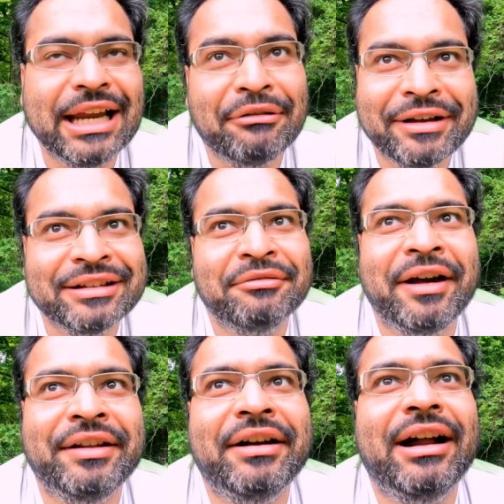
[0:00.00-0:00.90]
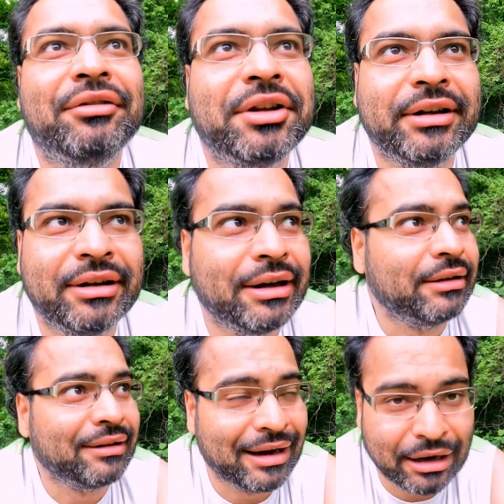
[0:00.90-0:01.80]
loving the weather out here,
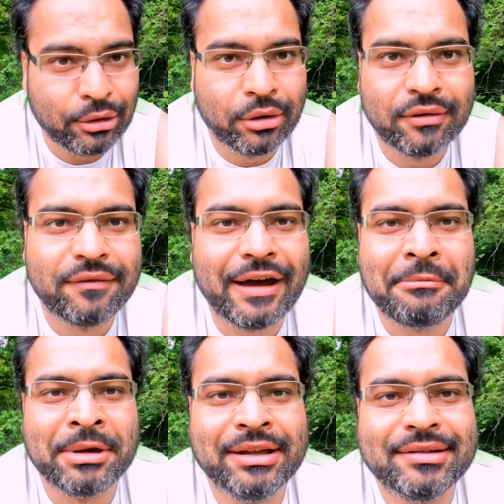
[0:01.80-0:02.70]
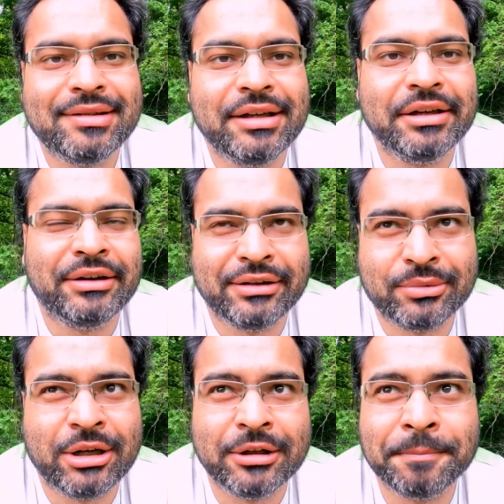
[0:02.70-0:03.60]
and there are a lot of families here as
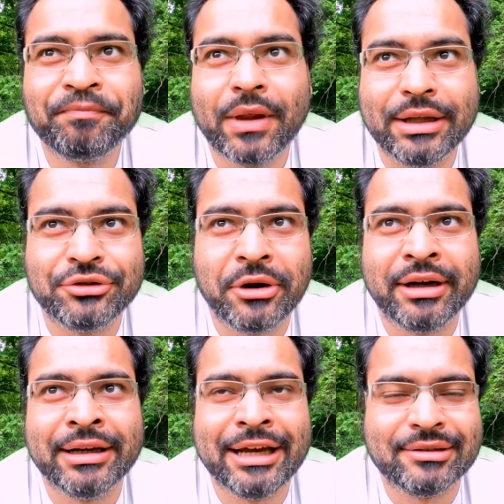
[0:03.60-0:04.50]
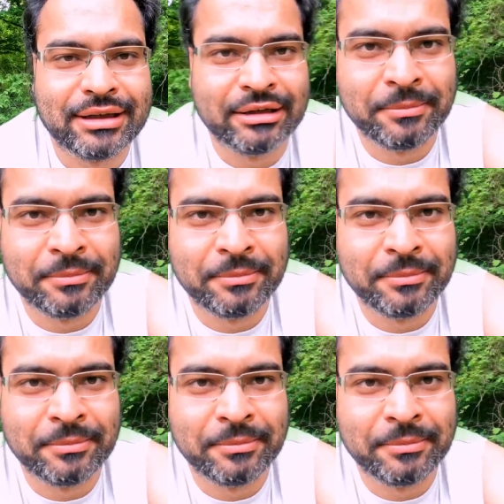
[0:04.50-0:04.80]
well, enjoying a nice little